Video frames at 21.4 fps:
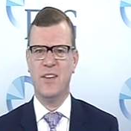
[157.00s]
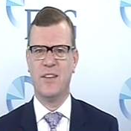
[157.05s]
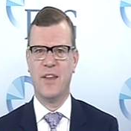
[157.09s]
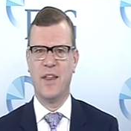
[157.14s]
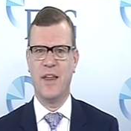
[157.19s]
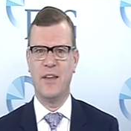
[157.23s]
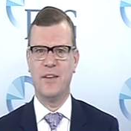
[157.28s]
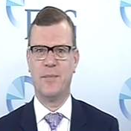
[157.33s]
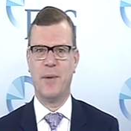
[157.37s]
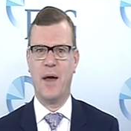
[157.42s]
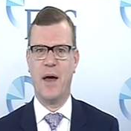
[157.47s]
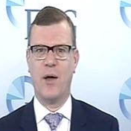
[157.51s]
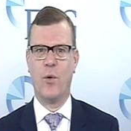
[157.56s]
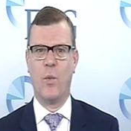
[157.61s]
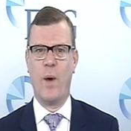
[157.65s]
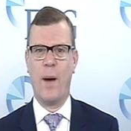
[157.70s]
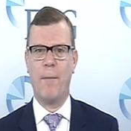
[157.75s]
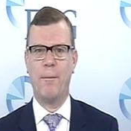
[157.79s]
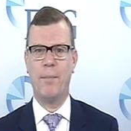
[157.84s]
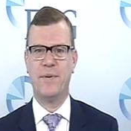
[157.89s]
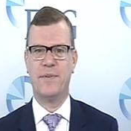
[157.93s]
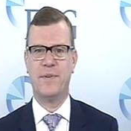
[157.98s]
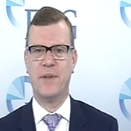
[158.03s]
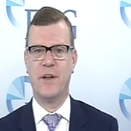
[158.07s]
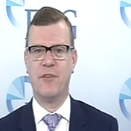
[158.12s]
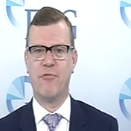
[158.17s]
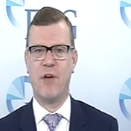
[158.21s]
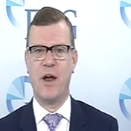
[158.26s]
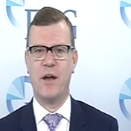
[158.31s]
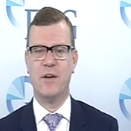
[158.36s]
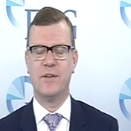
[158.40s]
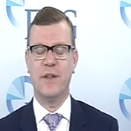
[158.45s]
So that's about a one
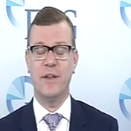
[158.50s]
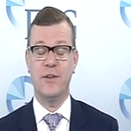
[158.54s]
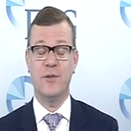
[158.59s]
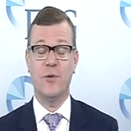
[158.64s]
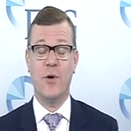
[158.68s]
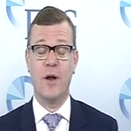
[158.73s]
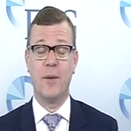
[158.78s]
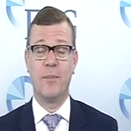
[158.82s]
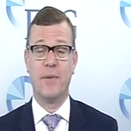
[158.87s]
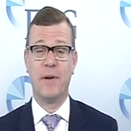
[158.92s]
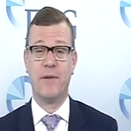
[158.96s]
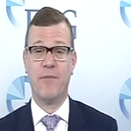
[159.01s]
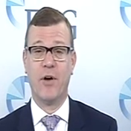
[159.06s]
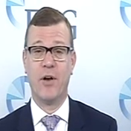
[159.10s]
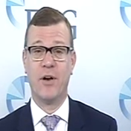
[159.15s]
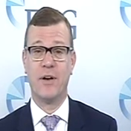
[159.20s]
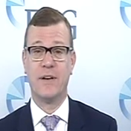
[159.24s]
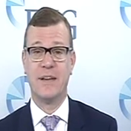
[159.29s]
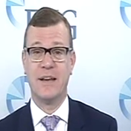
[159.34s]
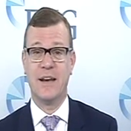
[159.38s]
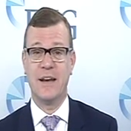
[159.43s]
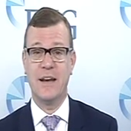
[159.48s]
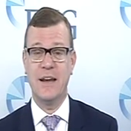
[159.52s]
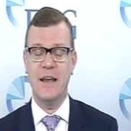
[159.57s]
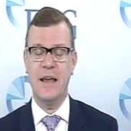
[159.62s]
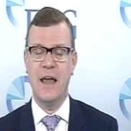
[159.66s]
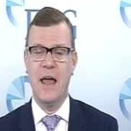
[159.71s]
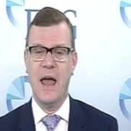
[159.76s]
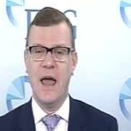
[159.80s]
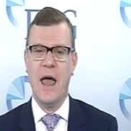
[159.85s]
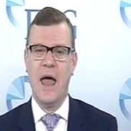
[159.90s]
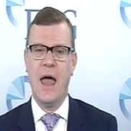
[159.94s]
percent range. That's quite a bit of
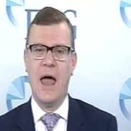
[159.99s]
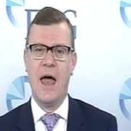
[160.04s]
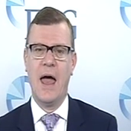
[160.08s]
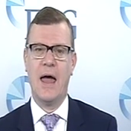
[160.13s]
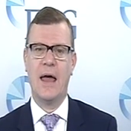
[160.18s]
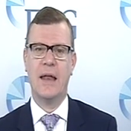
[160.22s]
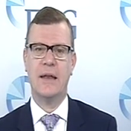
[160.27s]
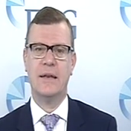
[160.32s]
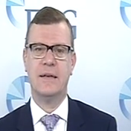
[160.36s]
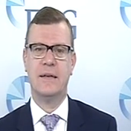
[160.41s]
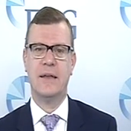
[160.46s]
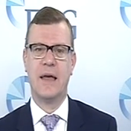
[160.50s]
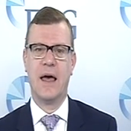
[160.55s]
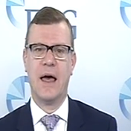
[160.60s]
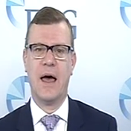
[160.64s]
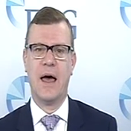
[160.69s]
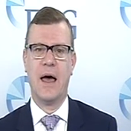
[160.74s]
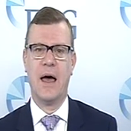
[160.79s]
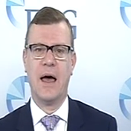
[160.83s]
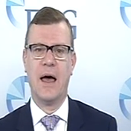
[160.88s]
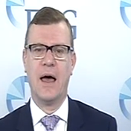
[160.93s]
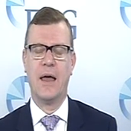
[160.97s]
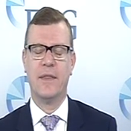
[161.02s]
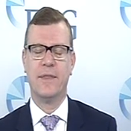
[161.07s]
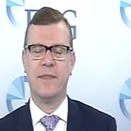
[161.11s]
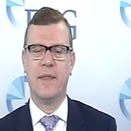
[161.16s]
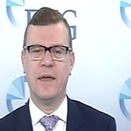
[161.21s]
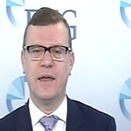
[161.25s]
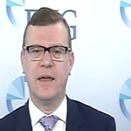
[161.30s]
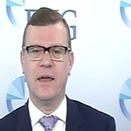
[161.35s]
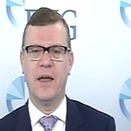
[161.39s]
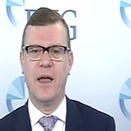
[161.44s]
volatility. And uh,
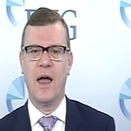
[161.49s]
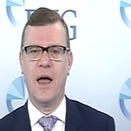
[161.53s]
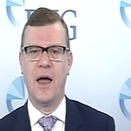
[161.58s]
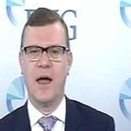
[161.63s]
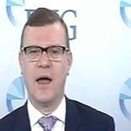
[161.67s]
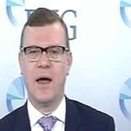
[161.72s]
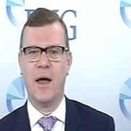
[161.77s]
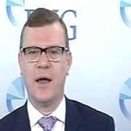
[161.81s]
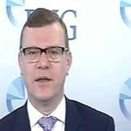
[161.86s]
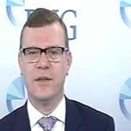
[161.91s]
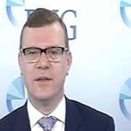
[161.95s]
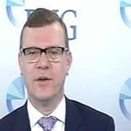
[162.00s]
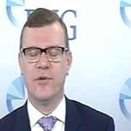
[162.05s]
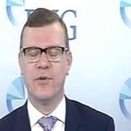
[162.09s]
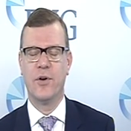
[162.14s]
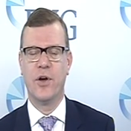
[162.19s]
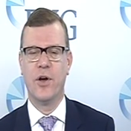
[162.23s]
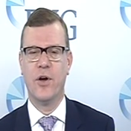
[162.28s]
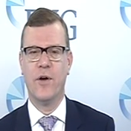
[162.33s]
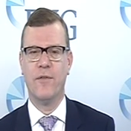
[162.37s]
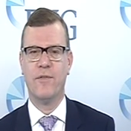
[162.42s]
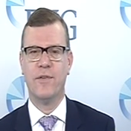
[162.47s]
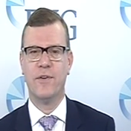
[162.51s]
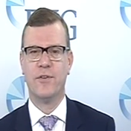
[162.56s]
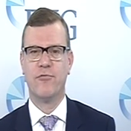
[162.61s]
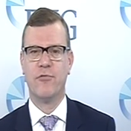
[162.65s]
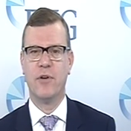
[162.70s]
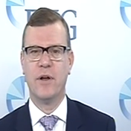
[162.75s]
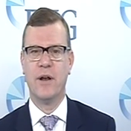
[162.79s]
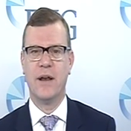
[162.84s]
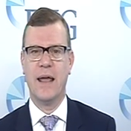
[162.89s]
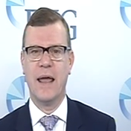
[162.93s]
the uh, yield curve
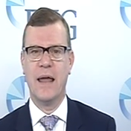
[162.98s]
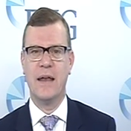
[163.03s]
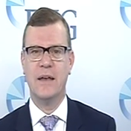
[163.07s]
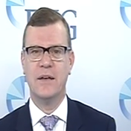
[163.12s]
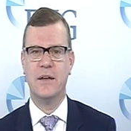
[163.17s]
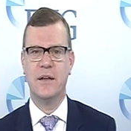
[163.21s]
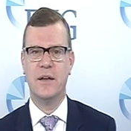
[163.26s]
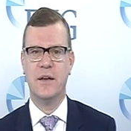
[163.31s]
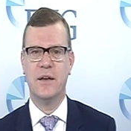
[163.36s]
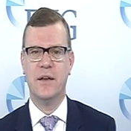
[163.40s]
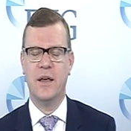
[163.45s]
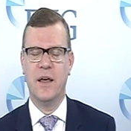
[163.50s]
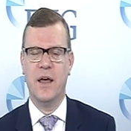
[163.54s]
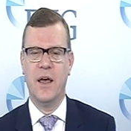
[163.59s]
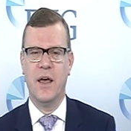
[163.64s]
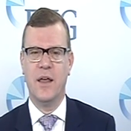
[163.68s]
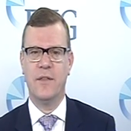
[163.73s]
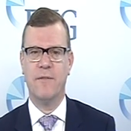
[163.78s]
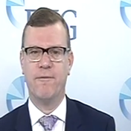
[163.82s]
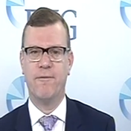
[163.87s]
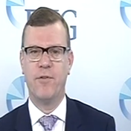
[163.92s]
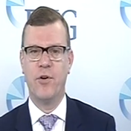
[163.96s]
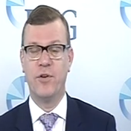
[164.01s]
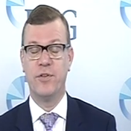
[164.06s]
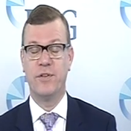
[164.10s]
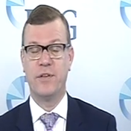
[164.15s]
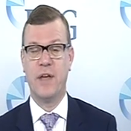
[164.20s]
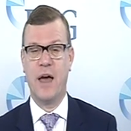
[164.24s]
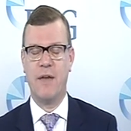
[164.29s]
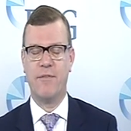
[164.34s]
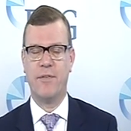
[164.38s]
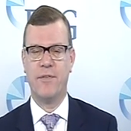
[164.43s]
has really ended the
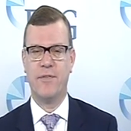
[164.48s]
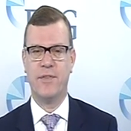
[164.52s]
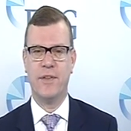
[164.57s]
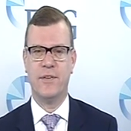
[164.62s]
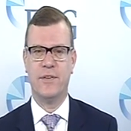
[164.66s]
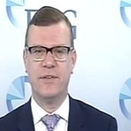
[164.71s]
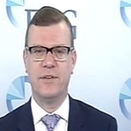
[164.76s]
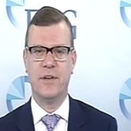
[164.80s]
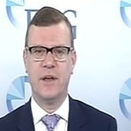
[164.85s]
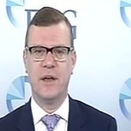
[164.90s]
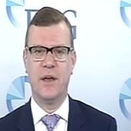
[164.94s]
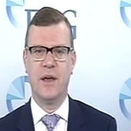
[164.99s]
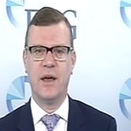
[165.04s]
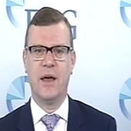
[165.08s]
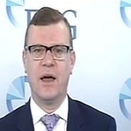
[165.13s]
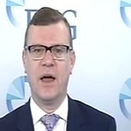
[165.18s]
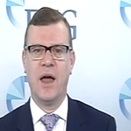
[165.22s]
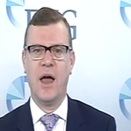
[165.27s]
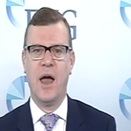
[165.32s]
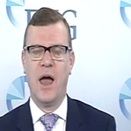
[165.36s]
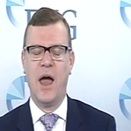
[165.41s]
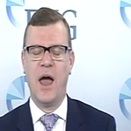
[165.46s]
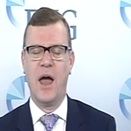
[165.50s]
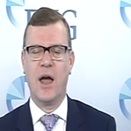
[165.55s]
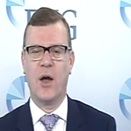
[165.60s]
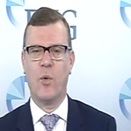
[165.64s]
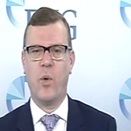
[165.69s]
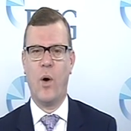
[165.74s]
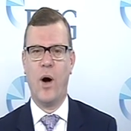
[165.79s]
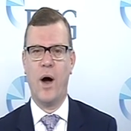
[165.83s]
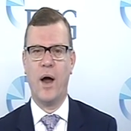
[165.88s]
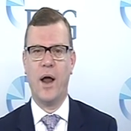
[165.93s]
first half of this year
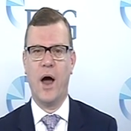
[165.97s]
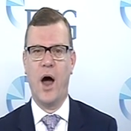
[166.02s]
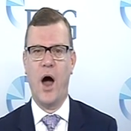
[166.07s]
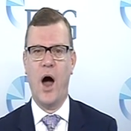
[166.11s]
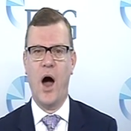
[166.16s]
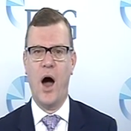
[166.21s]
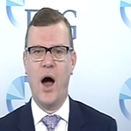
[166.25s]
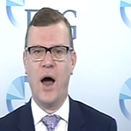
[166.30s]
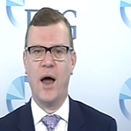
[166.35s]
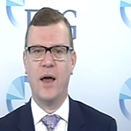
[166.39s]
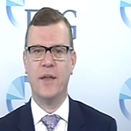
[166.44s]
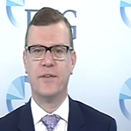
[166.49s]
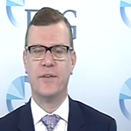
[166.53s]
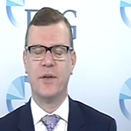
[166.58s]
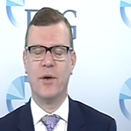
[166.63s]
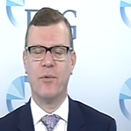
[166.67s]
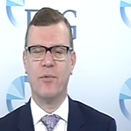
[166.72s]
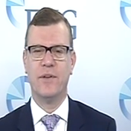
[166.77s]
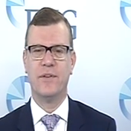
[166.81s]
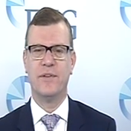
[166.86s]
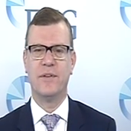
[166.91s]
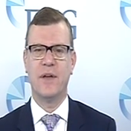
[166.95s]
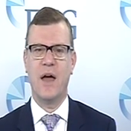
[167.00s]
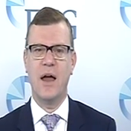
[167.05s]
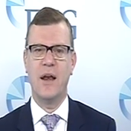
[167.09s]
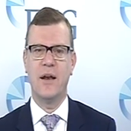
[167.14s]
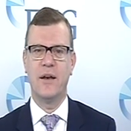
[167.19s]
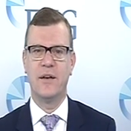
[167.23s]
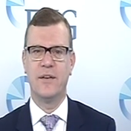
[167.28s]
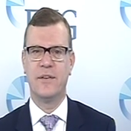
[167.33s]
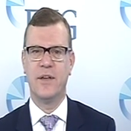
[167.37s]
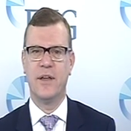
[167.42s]
at quite a high. So we're
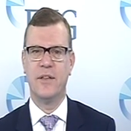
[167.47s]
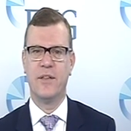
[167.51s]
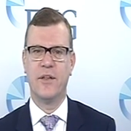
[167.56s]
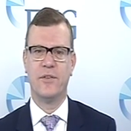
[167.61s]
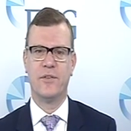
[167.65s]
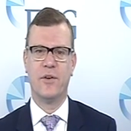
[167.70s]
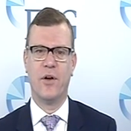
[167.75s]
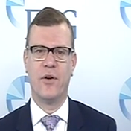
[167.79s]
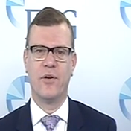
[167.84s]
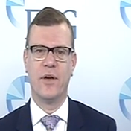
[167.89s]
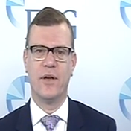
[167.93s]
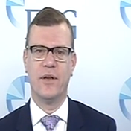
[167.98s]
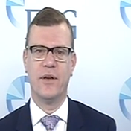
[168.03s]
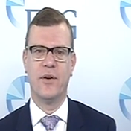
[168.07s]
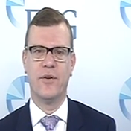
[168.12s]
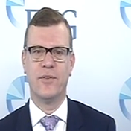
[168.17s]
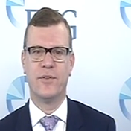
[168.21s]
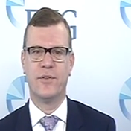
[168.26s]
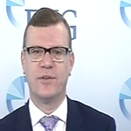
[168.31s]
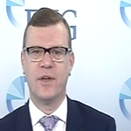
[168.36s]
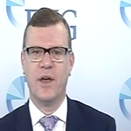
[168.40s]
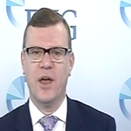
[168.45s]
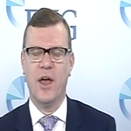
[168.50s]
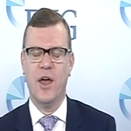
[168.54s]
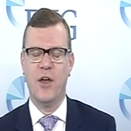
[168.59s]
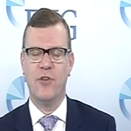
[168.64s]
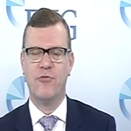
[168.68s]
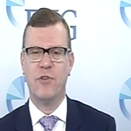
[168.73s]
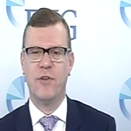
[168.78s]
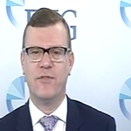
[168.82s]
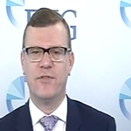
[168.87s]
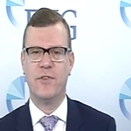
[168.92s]
starting to see those longer yields
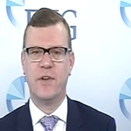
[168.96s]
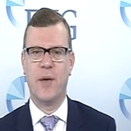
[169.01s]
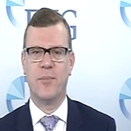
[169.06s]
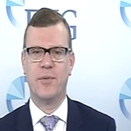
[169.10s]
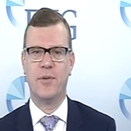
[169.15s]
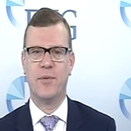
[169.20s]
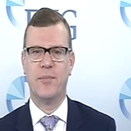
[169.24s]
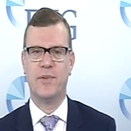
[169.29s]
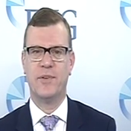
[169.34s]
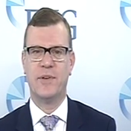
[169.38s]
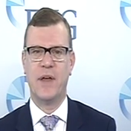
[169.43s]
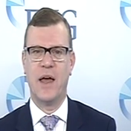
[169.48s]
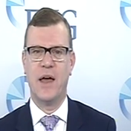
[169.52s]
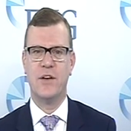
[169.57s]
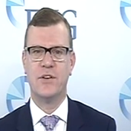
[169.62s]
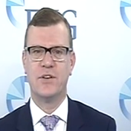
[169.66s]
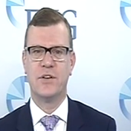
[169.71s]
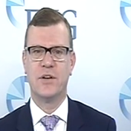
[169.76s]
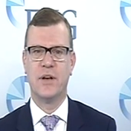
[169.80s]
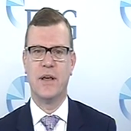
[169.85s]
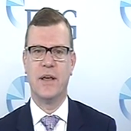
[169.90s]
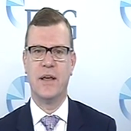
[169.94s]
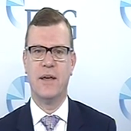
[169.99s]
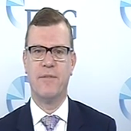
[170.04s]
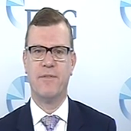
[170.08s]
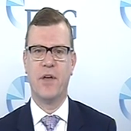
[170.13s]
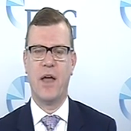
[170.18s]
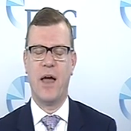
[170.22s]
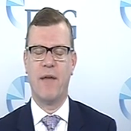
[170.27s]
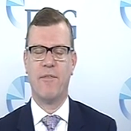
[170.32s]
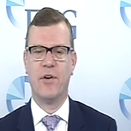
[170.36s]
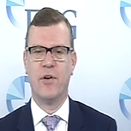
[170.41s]
drift up substantially.
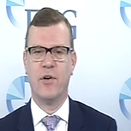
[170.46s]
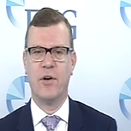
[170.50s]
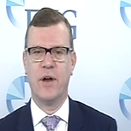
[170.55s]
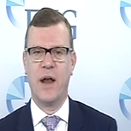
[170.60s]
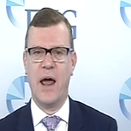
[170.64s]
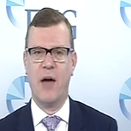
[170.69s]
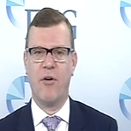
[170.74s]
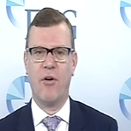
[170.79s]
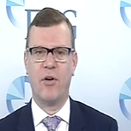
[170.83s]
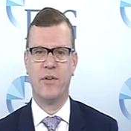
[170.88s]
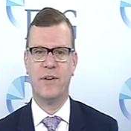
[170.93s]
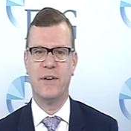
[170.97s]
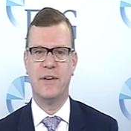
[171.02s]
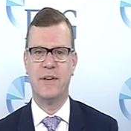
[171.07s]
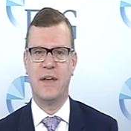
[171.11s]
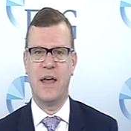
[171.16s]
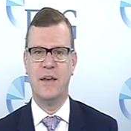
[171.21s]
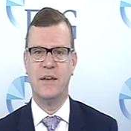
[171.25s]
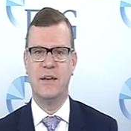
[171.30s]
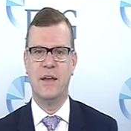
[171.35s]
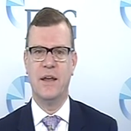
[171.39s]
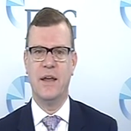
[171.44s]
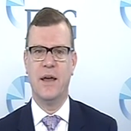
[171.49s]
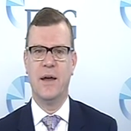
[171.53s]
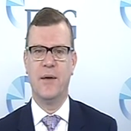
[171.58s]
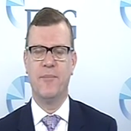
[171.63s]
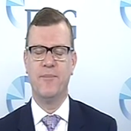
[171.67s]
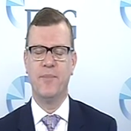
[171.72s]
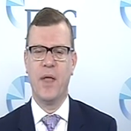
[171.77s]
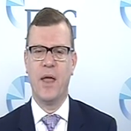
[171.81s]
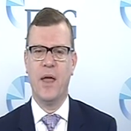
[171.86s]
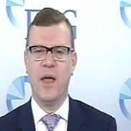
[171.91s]
If you have a look at our Aussie
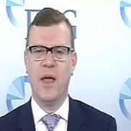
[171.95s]
ten-year,